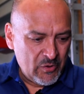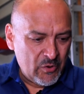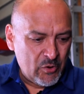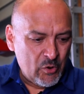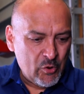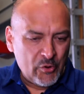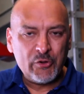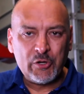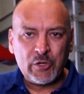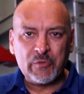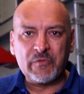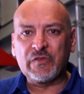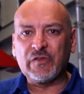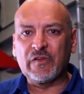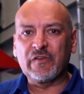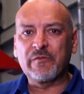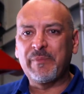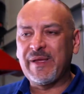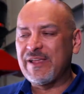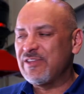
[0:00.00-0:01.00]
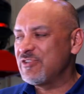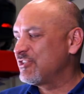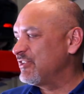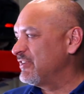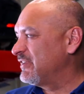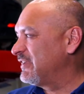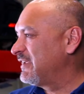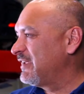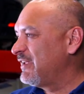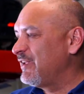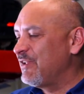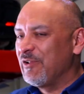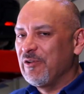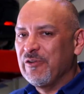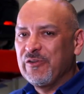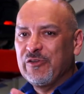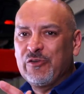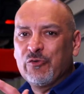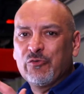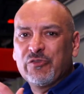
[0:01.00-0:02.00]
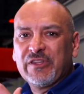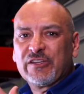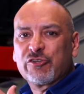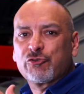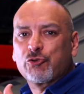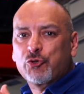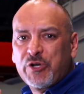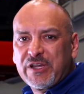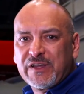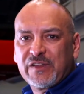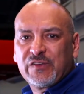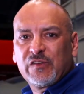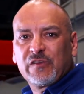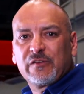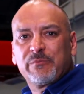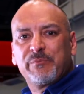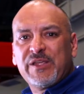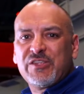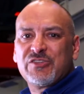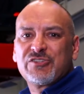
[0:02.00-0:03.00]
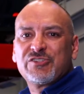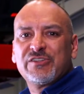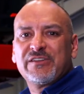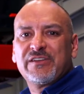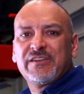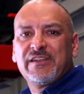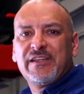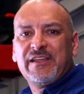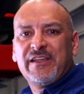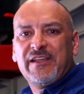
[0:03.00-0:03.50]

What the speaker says: coilover suspension to the trick suspension